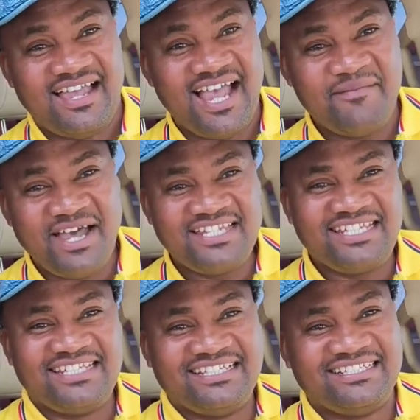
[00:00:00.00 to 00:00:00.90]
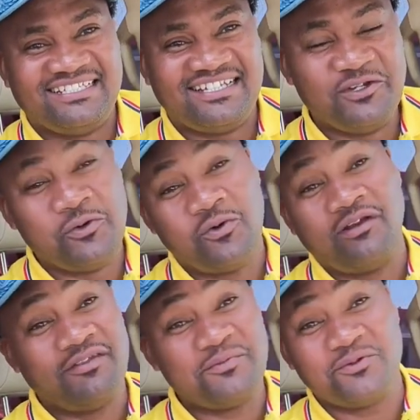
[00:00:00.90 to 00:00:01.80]
Hi, buddy. No,
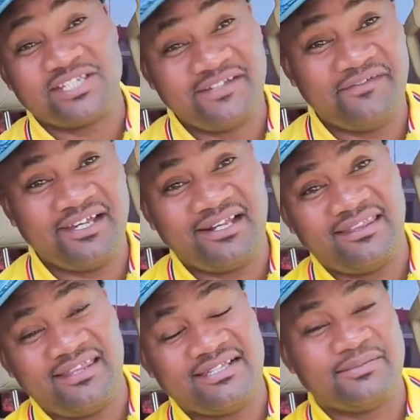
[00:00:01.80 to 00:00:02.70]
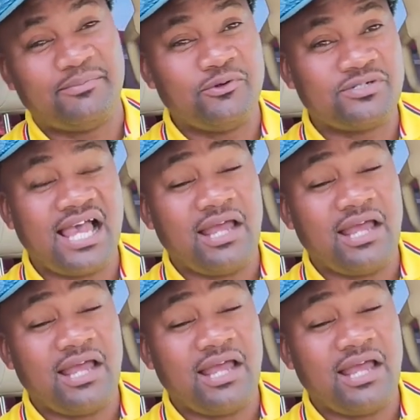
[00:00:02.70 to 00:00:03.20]
one of the most difficult things about